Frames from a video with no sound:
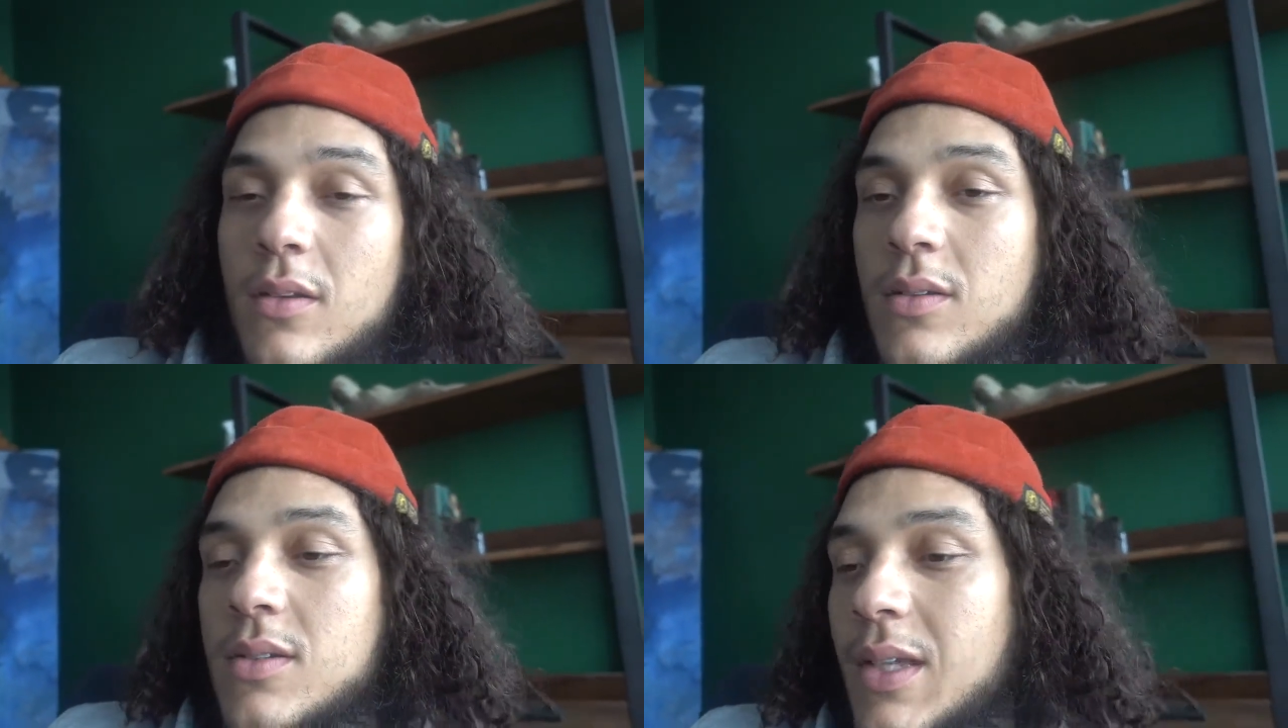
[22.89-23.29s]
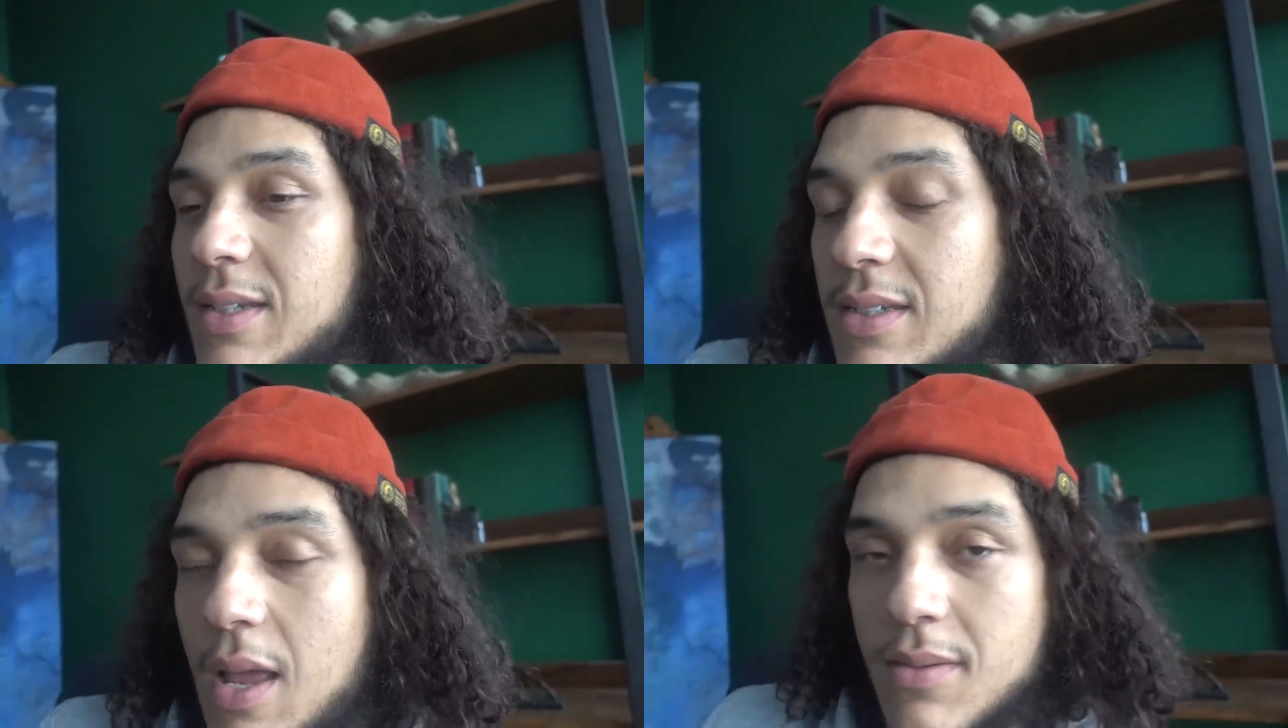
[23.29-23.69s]
So let's
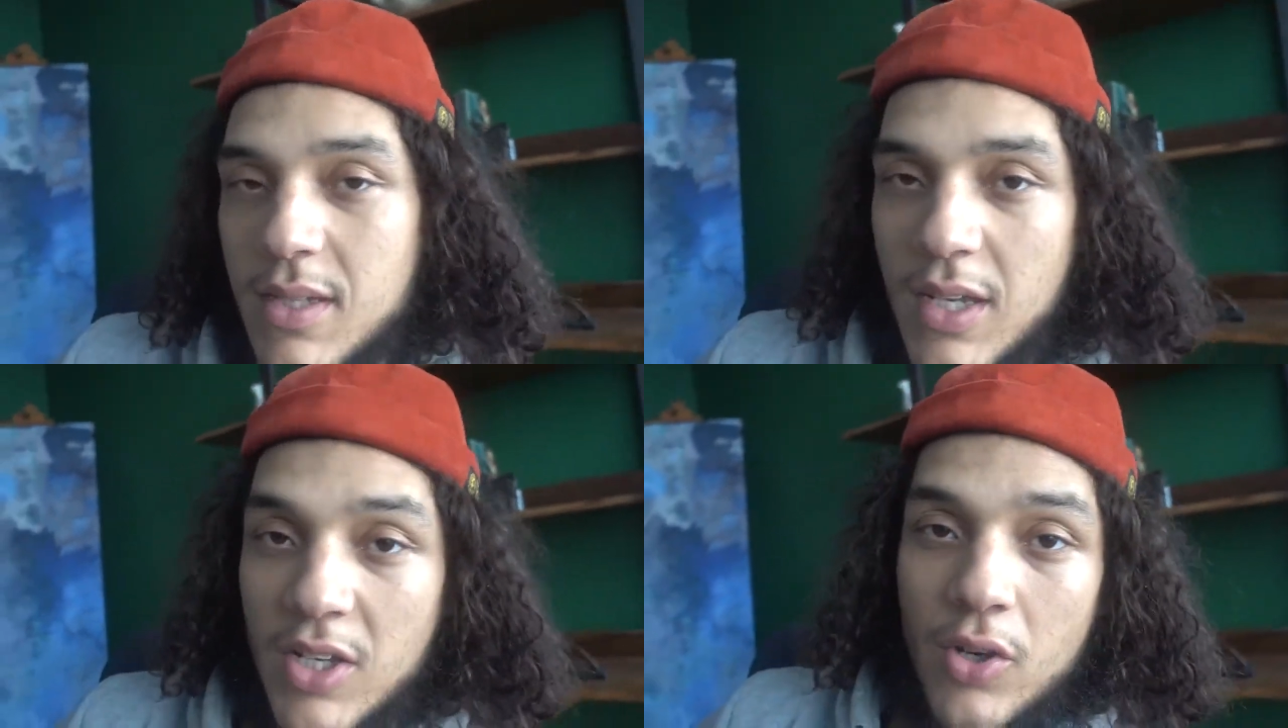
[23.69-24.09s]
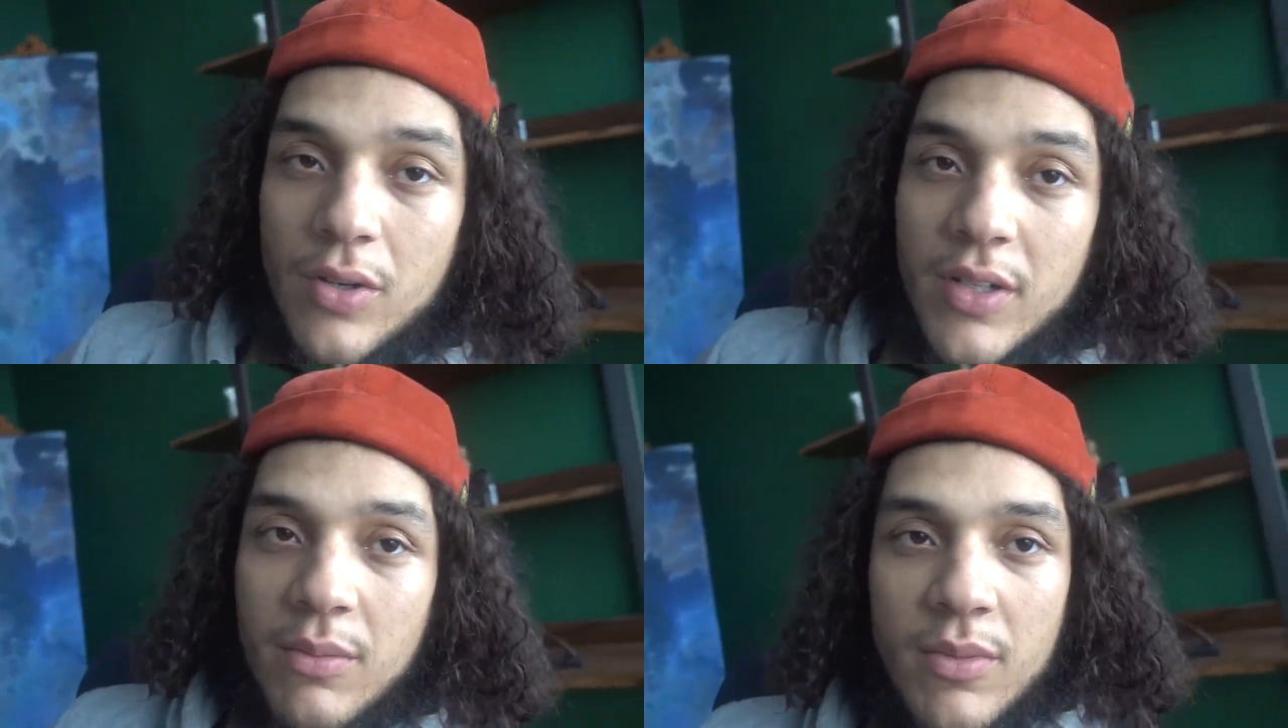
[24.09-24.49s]
stop saying your
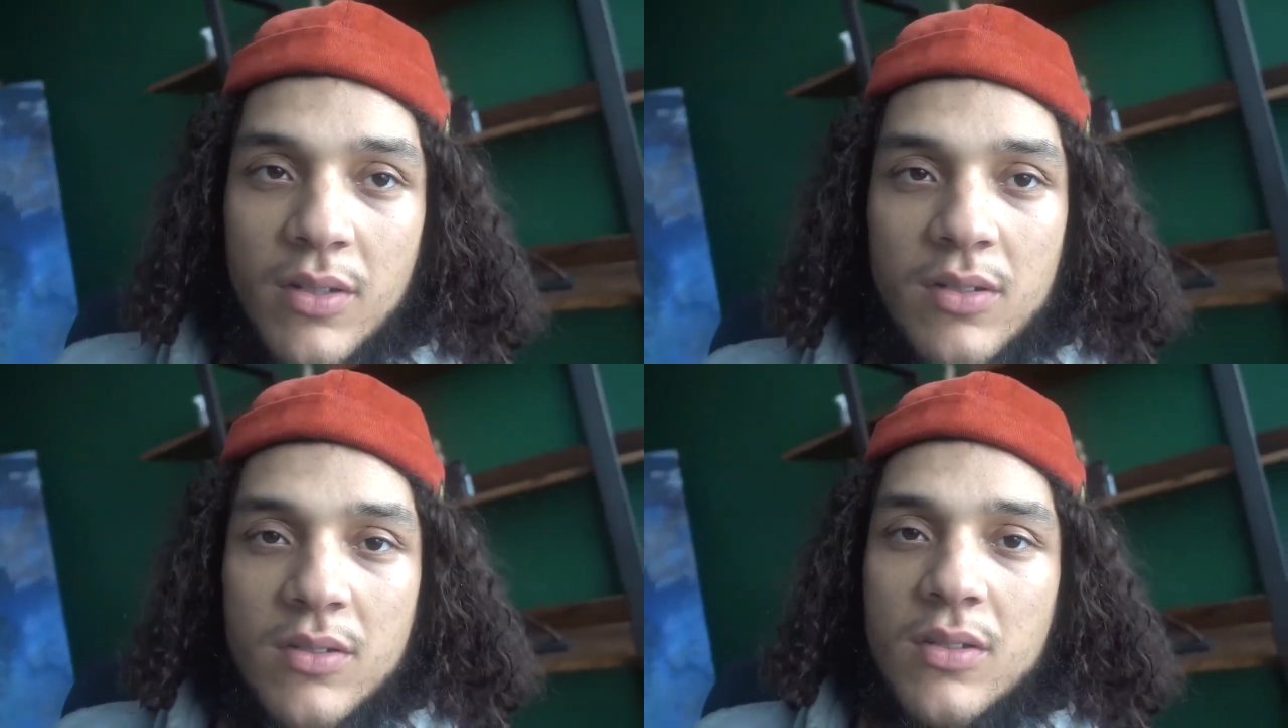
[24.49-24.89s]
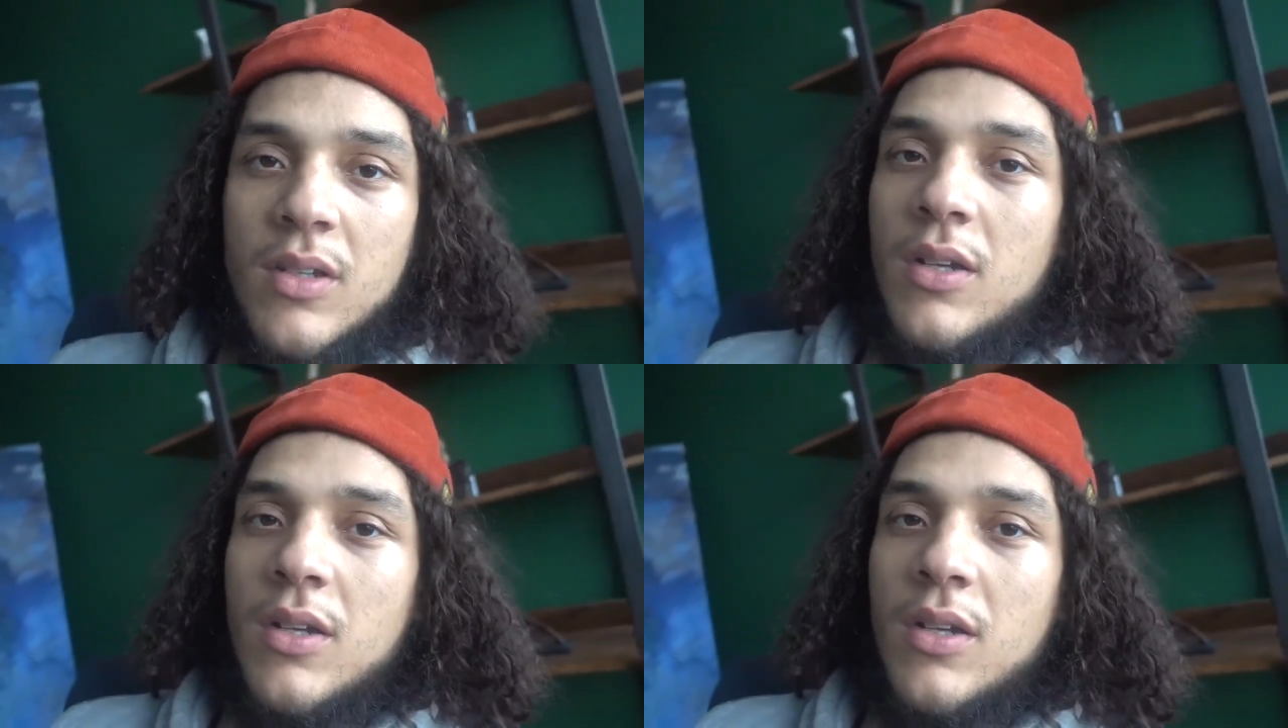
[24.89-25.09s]
demons,